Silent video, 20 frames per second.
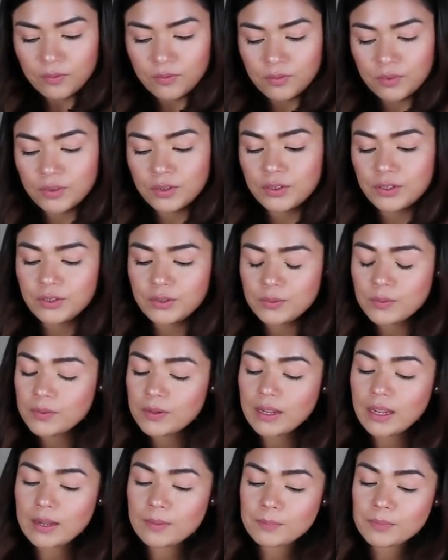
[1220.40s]
for you,
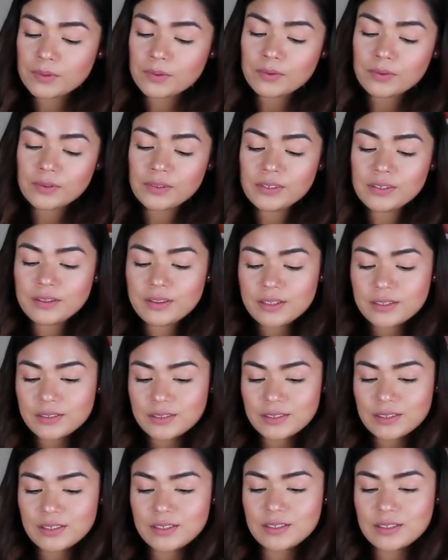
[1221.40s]
Capricorn.
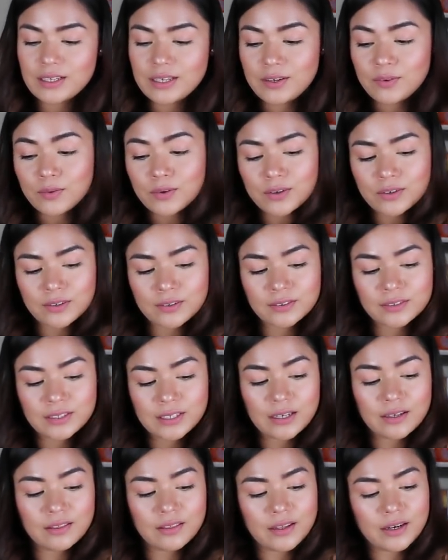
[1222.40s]
This is an oracle
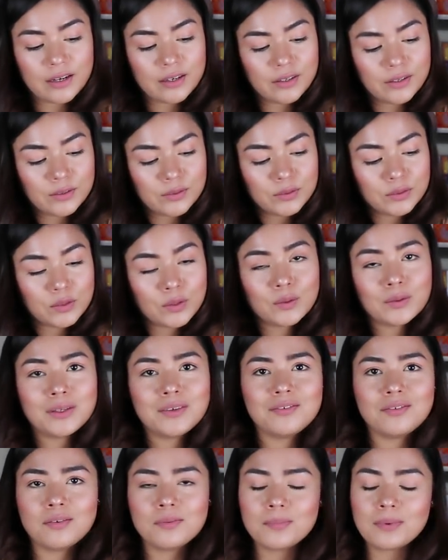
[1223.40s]
deck that I use only
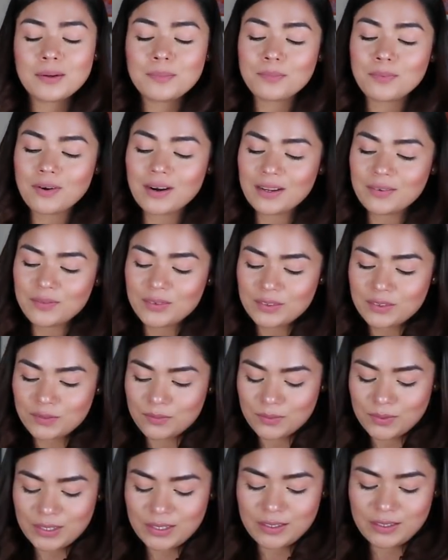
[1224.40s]
for my private
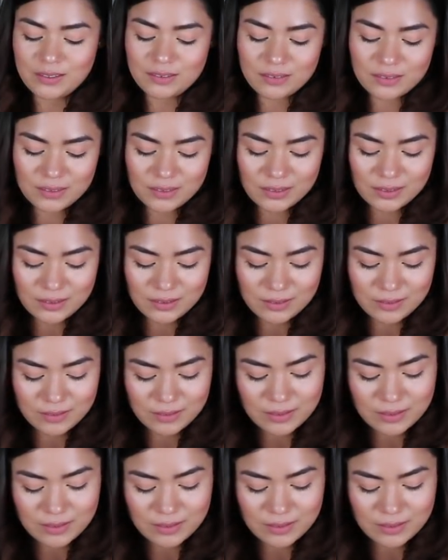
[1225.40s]
readings.